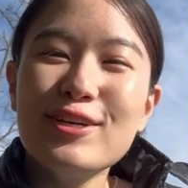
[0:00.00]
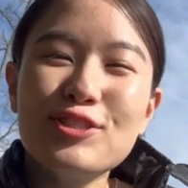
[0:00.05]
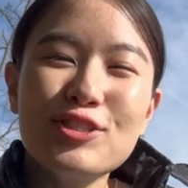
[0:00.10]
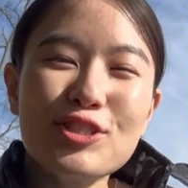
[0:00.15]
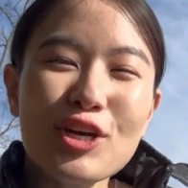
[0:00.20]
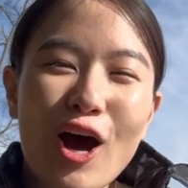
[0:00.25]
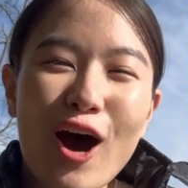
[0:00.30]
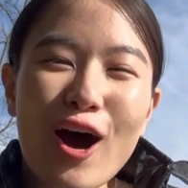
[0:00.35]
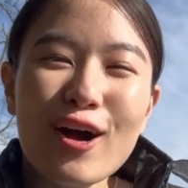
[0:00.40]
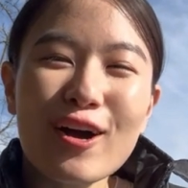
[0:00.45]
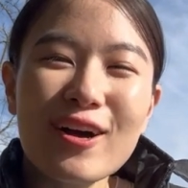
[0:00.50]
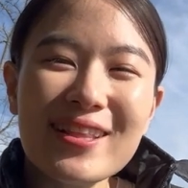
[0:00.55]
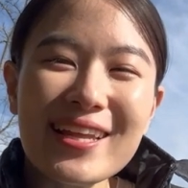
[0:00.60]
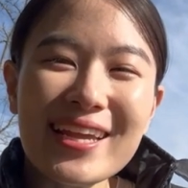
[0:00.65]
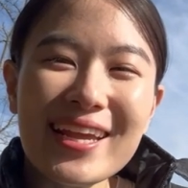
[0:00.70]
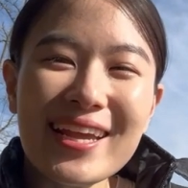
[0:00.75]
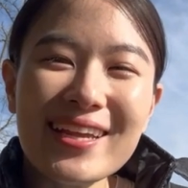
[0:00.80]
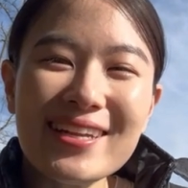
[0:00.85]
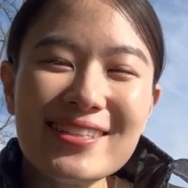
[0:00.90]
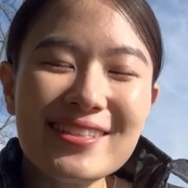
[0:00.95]

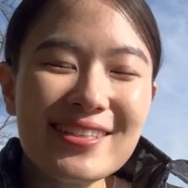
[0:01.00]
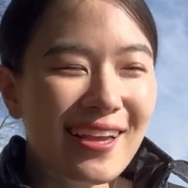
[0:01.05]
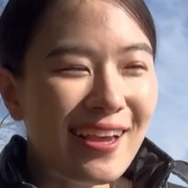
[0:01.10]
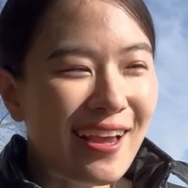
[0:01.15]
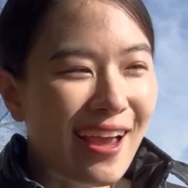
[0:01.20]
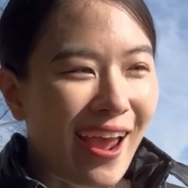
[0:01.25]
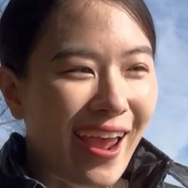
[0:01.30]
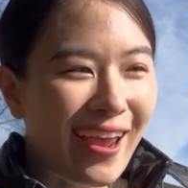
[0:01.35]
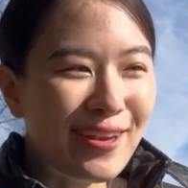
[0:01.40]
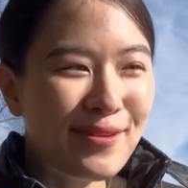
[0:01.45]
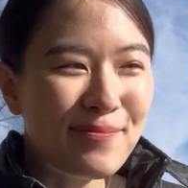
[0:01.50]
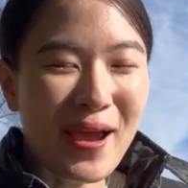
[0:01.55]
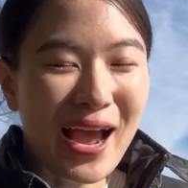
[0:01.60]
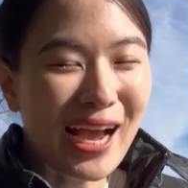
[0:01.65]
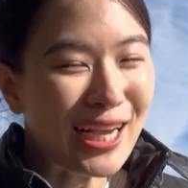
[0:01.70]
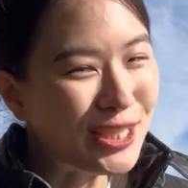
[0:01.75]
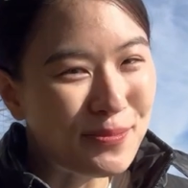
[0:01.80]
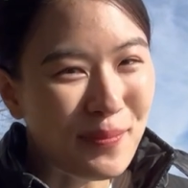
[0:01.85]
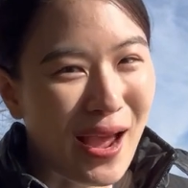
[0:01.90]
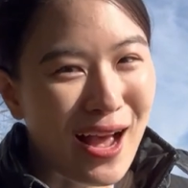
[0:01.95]
chocolate, and
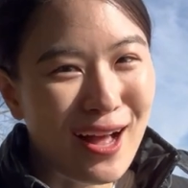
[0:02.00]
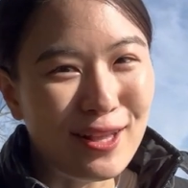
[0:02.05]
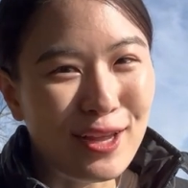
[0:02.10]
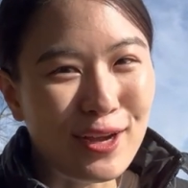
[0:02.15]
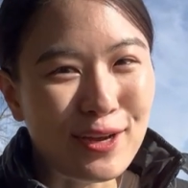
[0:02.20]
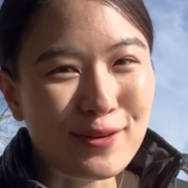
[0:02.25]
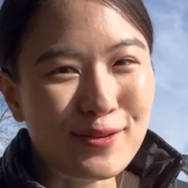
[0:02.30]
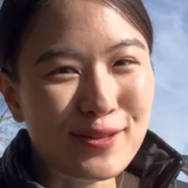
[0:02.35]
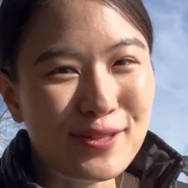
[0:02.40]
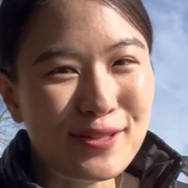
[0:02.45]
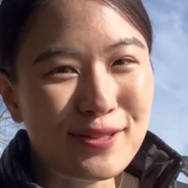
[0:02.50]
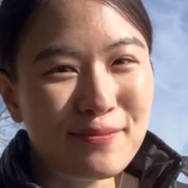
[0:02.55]
marshmallows.